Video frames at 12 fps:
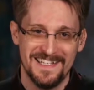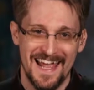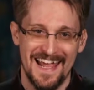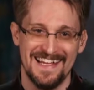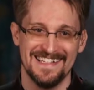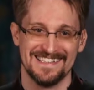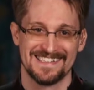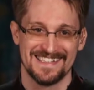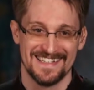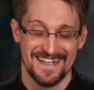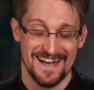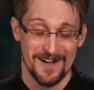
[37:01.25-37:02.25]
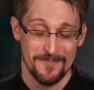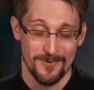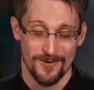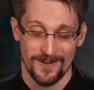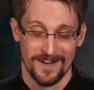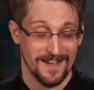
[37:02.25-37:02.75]
days in an
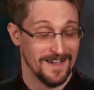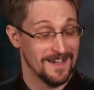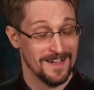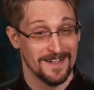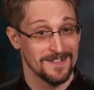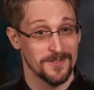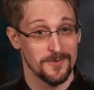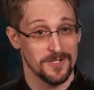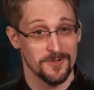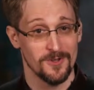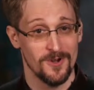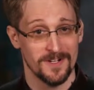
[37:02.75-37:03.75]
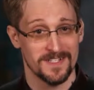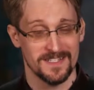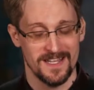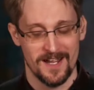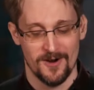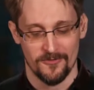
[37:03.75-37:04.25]
airport, I don't know what your longest
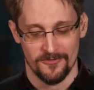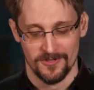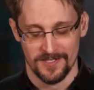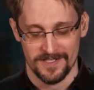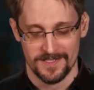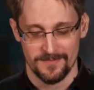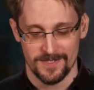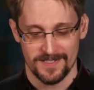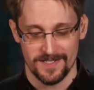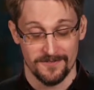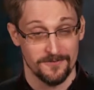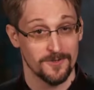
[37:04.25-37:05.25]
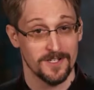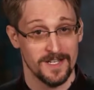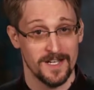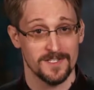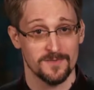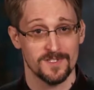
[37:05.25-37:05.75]
layover is, but 40
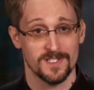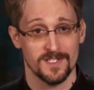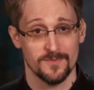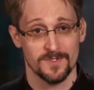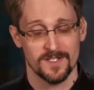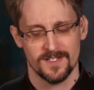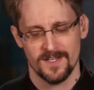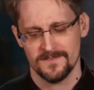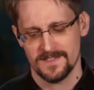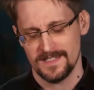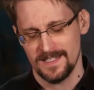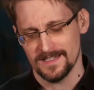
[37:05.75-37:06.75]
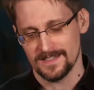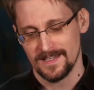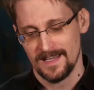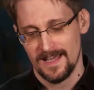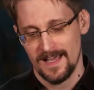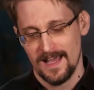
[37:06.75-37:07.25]
days was a tough stint.
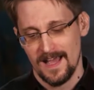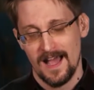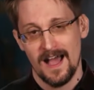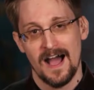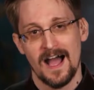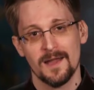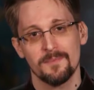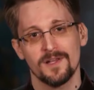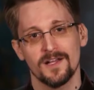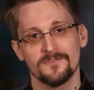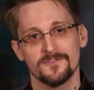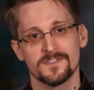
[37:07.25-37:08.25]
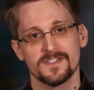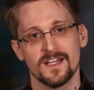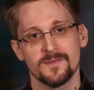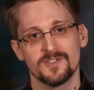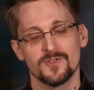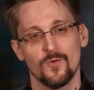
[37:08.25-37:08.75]
I applied for
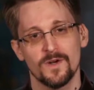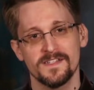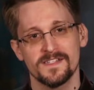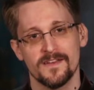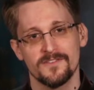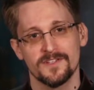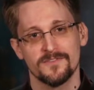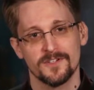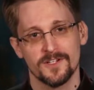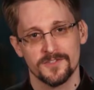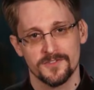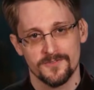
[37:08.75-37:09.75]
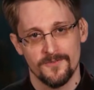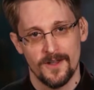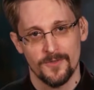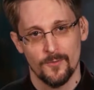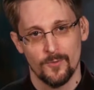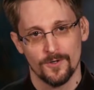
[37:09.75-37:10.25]
asylum in 27 different countries
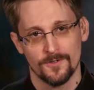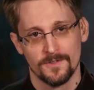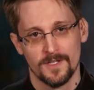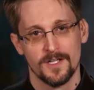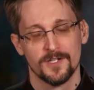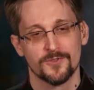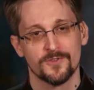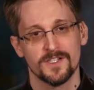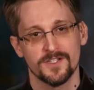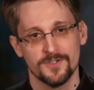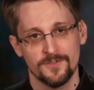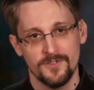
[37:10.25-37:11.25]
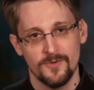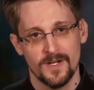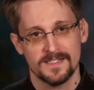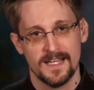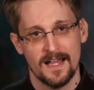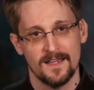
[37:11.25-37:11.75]
around the world, traditional
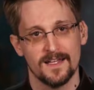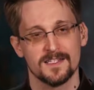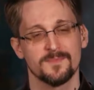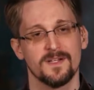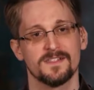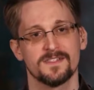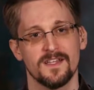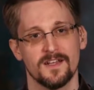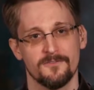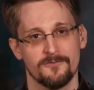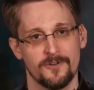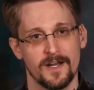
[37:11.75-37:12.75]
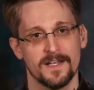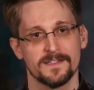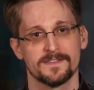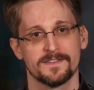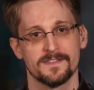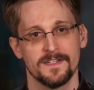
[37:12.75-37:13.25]
U.S. allies, places like
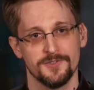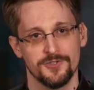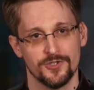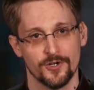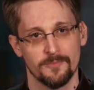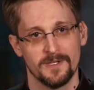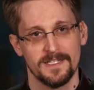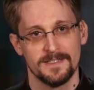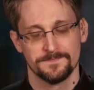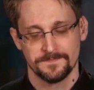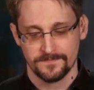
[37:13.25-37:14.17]
France and Germany,